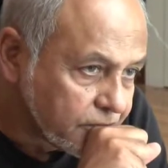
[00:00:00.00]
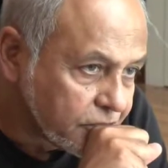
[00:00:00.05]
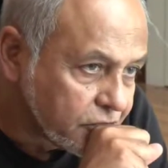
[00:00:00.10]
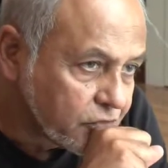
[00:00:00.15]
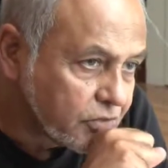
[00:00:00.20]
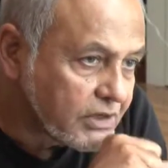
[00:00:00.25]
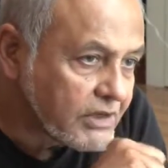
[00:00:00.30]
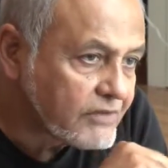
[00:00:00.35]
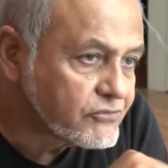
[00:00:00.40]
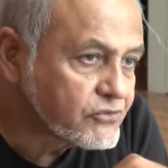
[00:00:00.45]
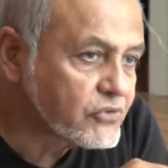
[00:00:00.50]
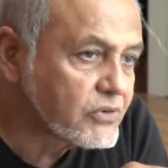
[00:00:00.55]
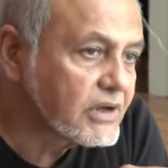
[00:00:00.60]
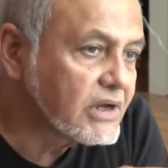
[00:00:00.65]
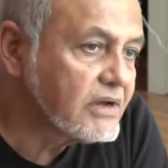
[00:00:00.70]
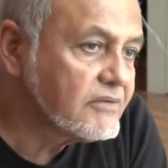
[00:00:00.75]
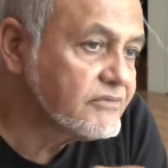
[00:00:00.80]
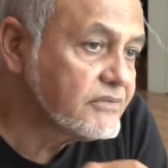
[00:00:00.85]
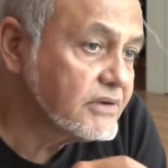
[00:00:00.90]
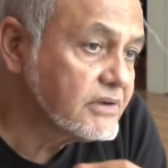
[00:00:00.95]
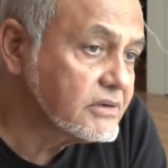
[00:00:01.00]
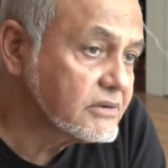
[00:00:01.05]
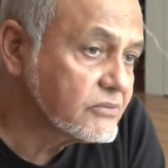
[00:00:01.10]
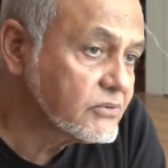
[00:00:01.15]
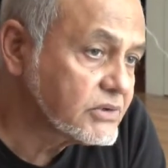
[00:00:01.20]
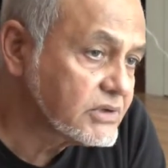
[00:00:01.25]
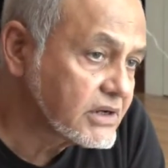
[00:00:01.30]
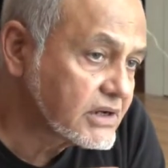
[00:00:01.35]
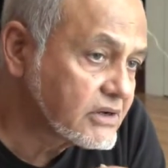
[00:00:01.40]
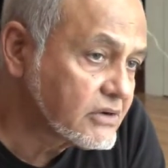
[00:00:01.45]
You have to have
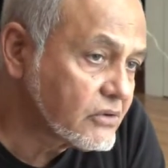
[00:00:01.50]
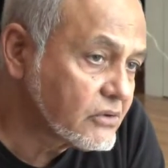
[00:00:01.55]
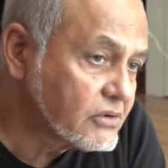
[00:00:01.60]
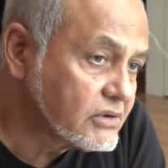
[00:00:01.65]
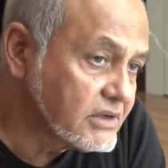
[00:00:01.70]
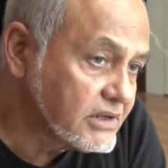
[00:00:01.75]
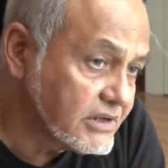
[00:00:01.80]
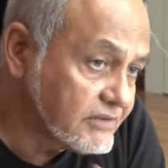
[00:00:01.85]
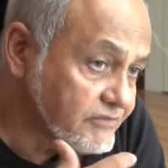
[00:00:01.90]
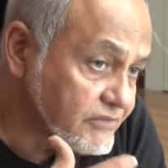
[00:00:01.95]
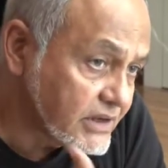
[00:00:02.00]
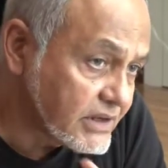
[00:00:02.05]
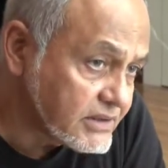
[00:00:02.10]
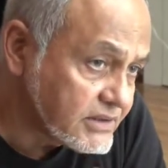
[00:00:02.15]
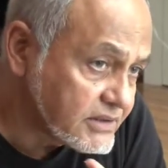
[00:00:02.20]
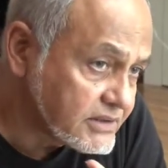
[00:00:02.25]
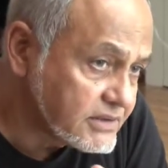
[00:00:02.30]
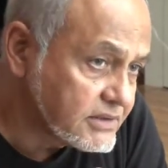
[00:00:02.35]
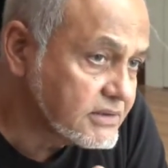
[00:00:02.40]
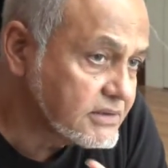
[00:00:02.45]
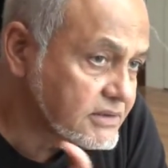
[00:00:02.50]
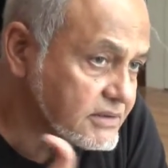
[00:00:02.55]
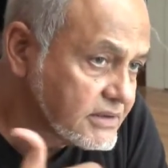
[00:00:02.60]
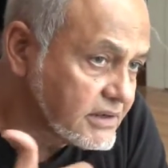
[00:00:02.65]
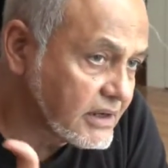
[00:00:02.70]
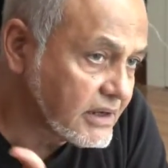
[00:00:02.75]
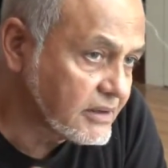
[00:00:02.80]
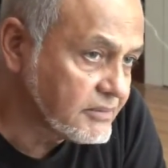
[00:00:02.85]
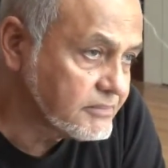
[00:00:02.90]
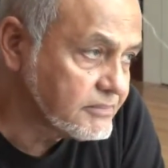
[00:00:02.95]
what I call event
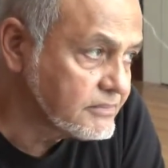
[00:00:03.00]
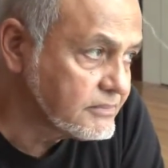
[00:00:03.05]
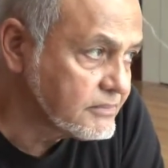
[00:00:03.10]
time.